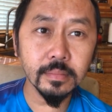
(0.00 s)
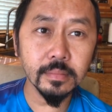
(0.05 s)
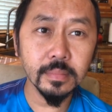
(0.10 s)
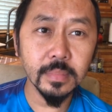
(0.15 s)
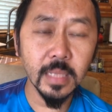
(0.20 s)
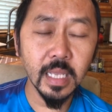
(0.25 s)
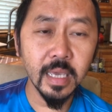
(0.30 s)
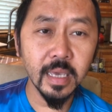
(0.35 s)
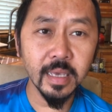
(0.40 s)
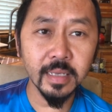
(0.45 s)

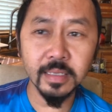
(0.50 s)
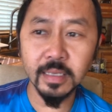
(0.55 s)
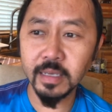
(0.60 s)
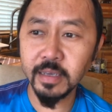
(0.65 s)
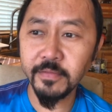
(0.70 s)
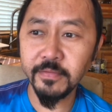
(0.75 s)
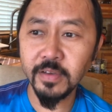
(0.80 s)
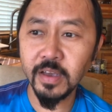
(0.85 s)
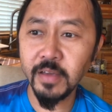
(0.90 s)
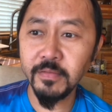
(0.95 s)
He has like a
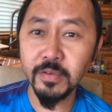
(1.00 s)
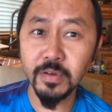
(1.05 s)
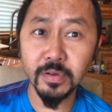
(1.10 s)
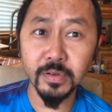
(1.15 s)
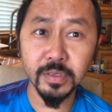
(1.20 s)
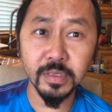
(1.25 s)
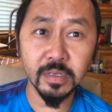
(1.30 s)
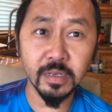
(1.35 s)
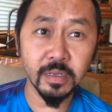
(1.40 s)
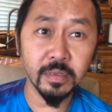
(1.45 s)
5-year-old
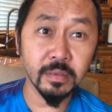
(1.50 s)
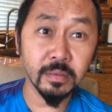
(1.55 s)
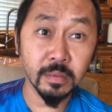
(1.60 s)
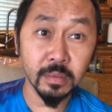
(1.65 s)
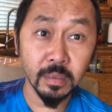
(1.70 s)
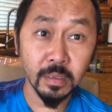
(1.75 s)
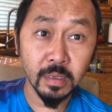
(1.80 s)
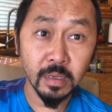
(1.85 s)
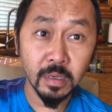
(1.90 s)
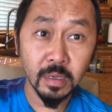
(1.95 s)
son.
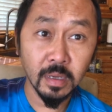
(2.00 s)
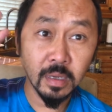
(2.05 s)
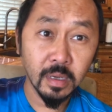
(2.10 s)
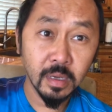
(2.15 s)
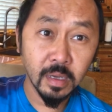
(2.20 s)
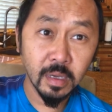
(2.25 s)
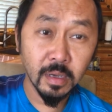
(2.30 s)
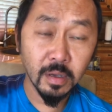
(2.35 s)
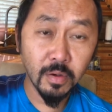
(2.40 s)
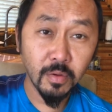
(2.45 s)

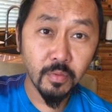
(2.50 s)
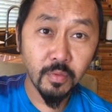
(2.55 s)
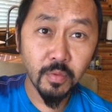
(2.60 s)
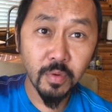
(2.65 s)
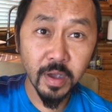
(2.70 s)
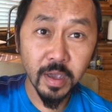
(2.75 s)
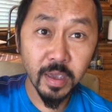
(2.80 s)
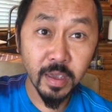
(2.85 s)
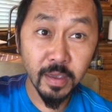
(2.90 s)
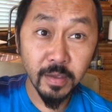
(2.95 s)

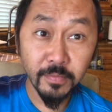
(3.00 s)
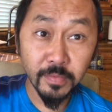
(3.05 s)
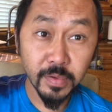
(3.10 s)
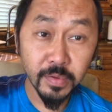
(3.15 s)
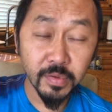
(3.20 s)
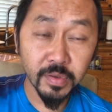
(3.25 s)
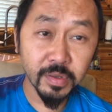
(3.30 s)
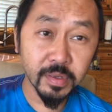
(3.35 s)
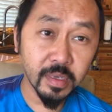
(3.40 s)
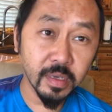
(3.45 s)
Waved to
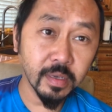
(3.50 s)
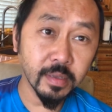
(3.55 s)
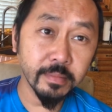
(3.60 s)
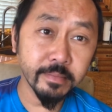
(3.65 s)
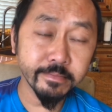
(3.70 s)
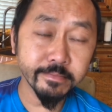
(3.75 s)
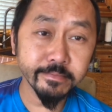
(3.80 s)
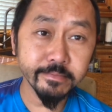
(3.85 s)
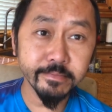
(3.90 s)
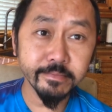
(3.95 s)
his kid
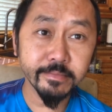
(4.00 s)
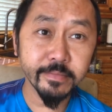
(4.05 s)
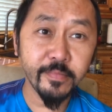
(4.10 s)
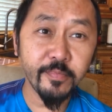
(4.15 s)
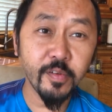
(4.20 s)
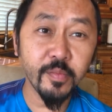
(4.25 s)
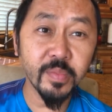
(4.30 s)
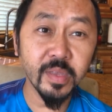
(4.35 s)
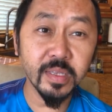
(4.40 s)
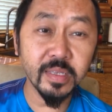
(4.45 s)
from
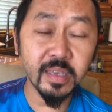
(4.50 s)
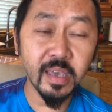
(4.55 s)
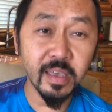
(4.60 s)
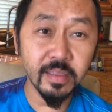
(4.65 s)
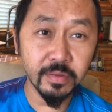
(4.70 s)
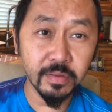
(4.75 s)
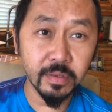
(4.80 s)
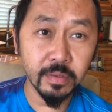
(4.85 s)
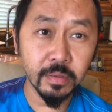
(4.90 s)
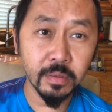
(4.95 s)
the tent.